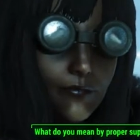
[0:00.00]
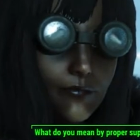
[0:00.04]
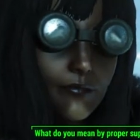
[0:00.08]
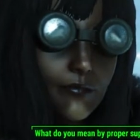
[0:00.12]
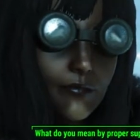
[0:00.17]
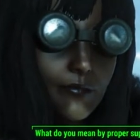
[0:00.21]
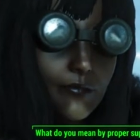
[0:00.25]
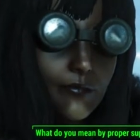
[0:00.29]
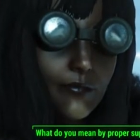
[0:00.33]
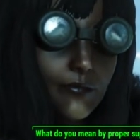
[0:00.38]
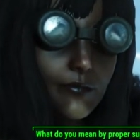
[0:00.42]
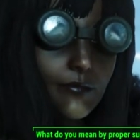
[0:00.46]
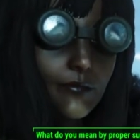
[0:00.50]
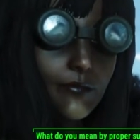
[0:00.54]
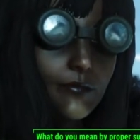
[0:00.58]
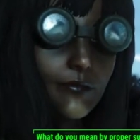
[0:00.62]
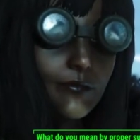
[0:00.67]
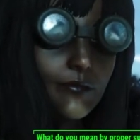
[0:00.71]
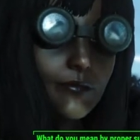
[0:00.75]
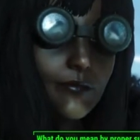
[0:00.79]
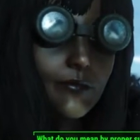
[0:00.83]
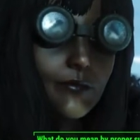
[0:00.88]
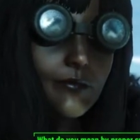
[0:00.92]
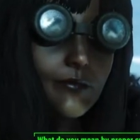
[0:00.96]

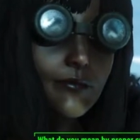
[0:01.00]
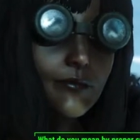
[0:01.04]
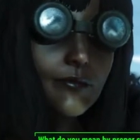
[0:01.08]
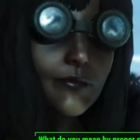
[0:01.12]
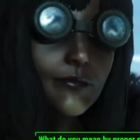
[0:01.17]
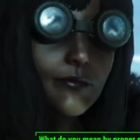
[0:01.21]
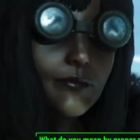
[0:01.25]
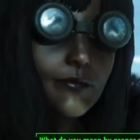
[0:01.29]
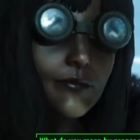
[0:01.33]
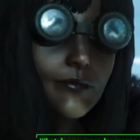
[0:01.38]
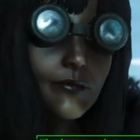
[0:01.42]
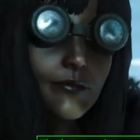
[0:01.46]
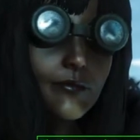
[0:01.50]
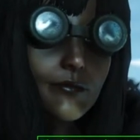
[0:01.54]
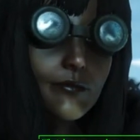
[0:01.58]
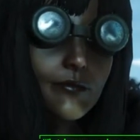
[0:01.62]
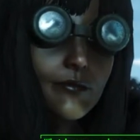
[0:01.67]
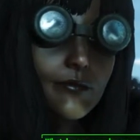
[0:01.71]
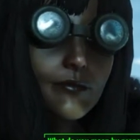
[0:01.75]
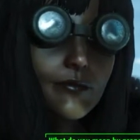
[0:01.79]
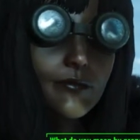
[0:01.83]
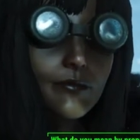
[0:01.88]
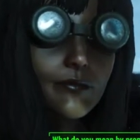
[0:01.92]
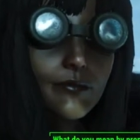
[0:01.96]

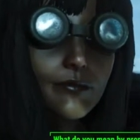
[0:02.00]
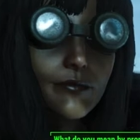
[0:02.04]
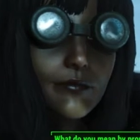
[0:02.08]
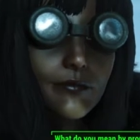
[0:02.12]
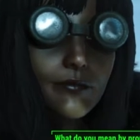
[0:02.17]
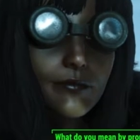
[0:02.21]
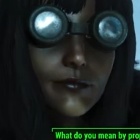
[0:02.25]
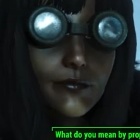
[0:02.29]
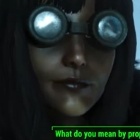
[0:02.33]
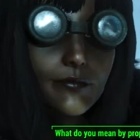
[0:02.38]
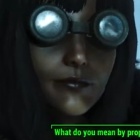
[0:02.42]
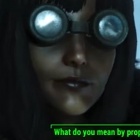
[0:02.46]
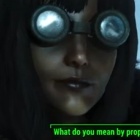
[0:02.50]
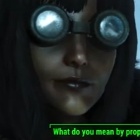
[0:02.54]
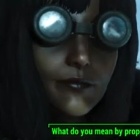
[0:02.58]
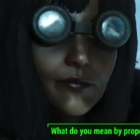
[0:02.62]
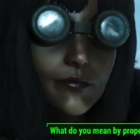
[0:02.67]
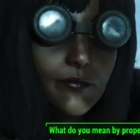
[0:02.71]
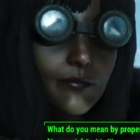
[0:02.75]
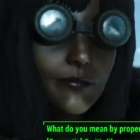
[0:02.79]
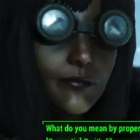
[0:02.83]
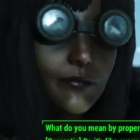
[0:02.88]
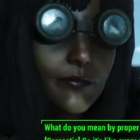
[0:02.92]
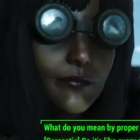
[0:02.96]

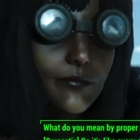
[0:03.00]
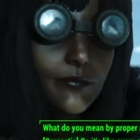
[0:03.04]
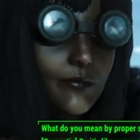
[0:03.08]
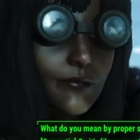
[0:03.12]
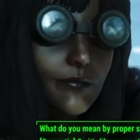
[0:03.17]
(silence)